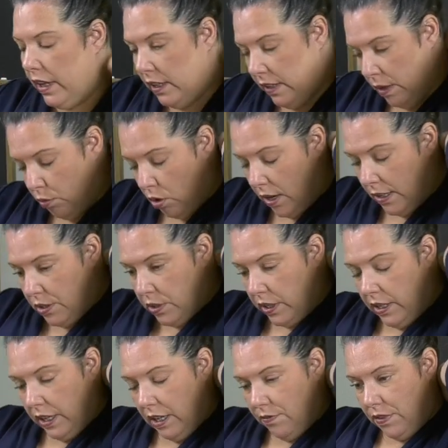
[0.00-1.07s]
And then we're also
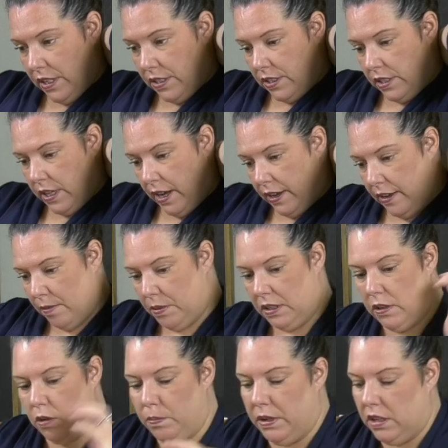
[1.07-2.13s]
going to give this a
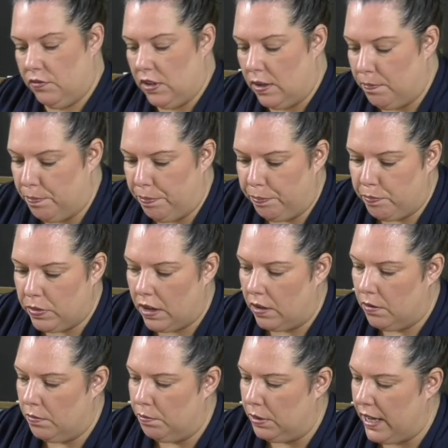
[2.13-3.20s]
little bit of a
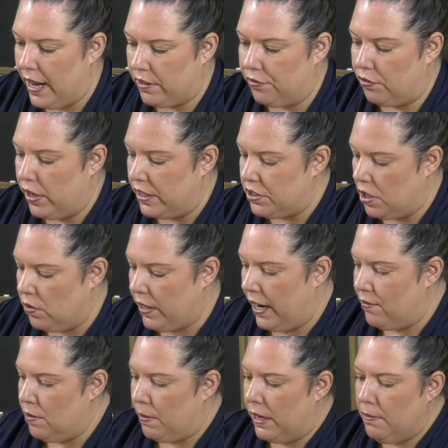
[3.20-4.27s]
black frit.
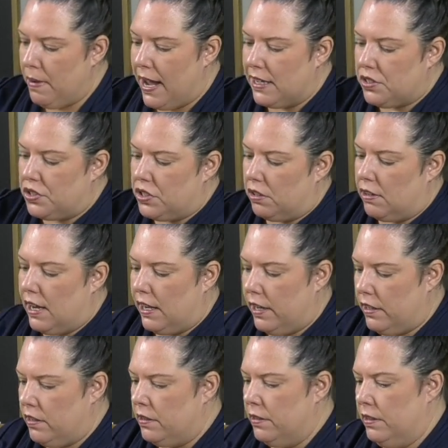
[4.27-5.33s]
Okay, everybody, masks are on.